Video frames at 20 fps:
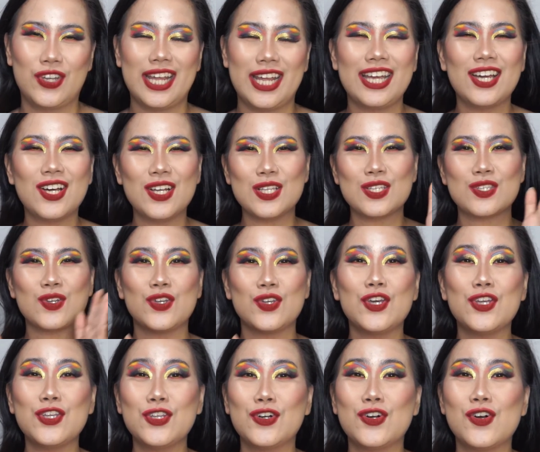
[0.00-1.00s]
Ayan. So,
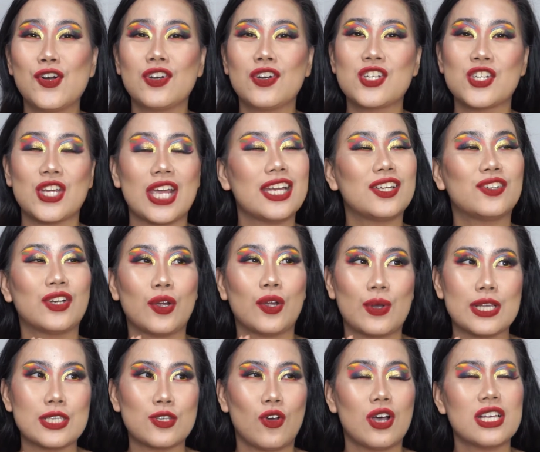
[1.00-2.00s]
yun yung shade
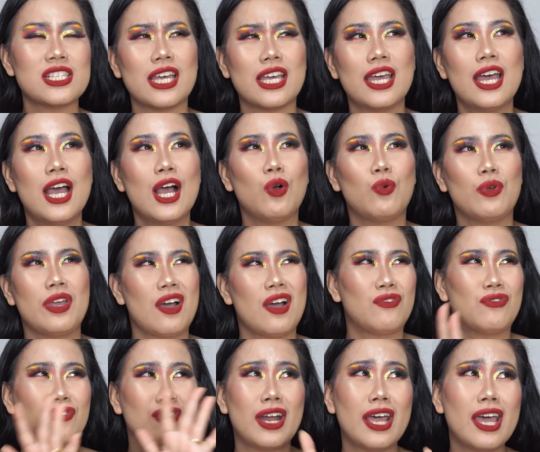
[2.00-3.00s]
request ko. Kasi, we have
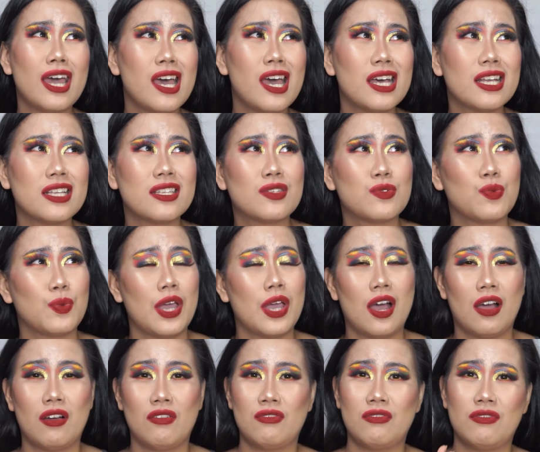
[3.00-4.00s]
reds, we
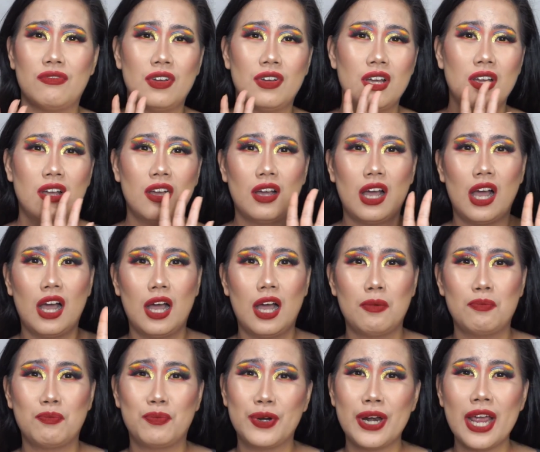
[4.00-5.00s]
have
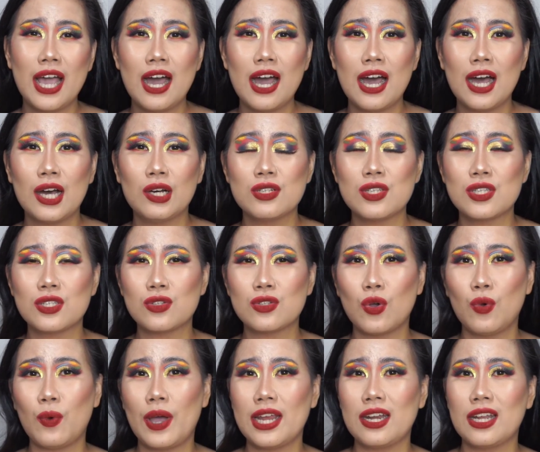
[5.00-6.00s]
brown,
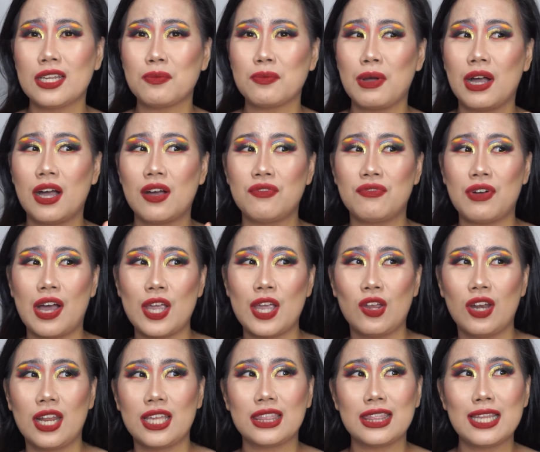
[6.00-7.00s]
so why not mga
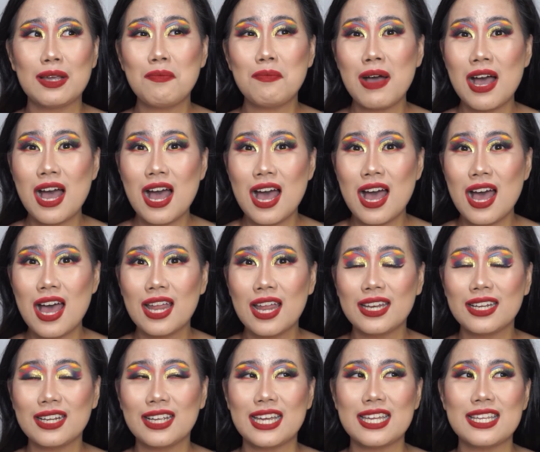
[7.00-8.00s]
violet
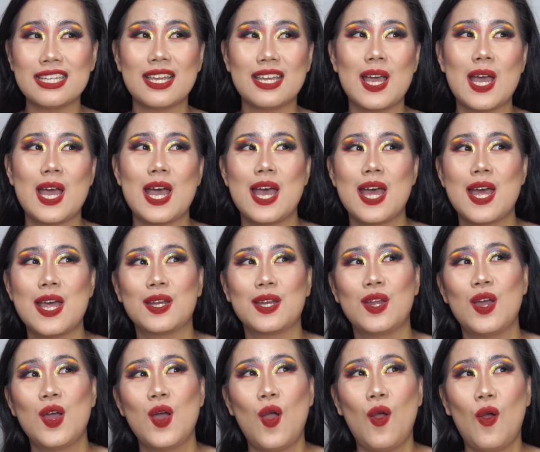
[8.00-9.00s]
naman, ganyan,
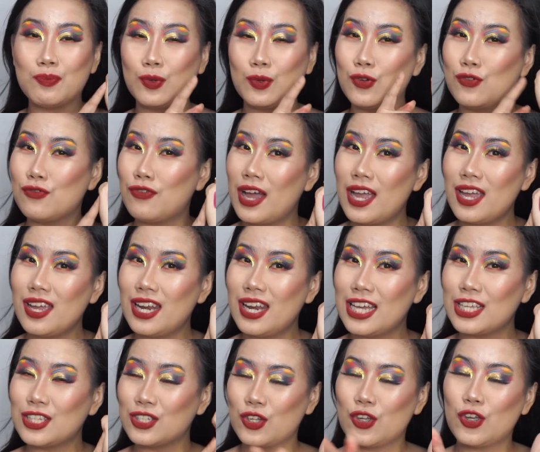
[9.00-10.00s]

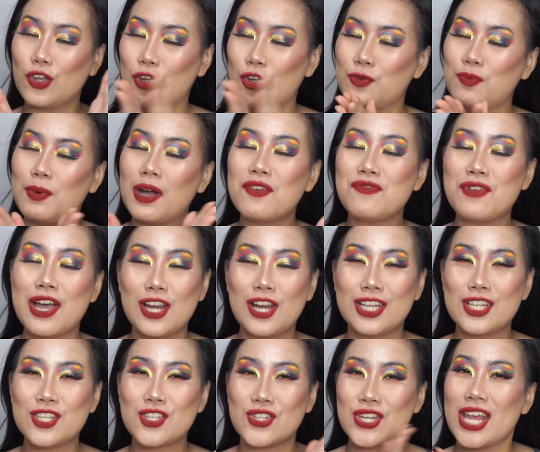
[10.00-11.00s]
blue-violet, yun, mga
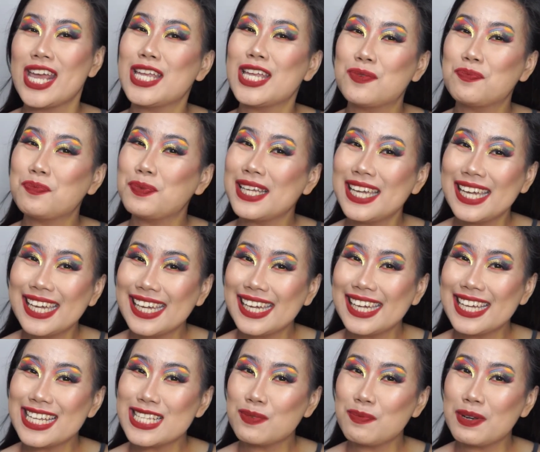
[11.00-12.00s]
violet shade,
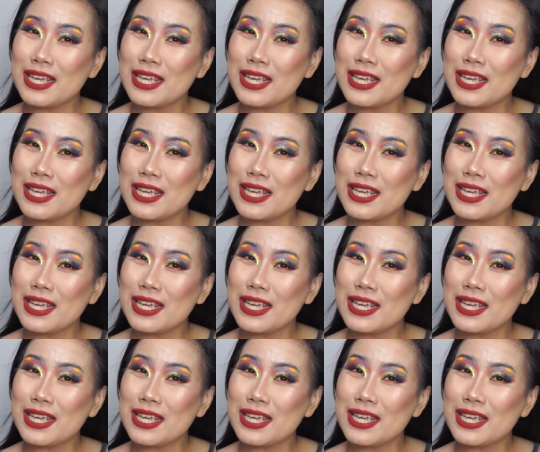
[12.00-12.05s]
please.